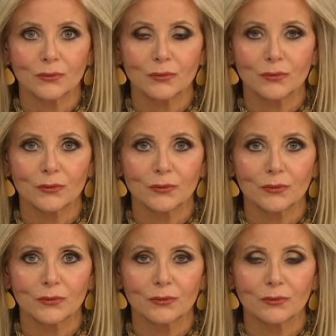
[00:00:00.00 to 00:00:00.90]

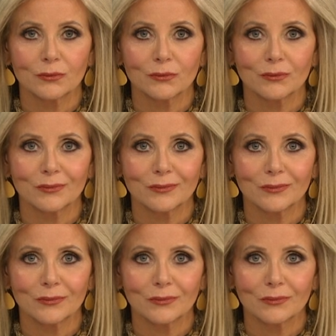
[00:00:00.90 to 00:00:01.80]

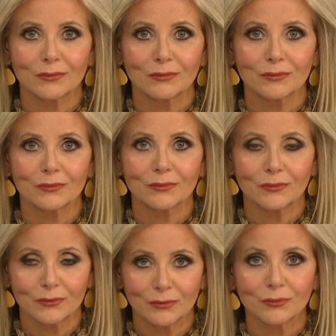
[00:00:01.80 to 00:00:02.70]

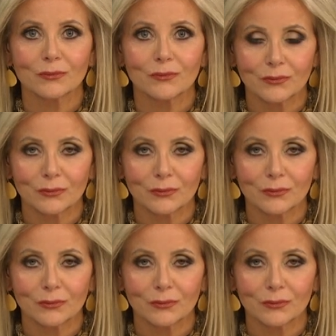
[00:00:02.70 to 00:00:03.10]
(silent)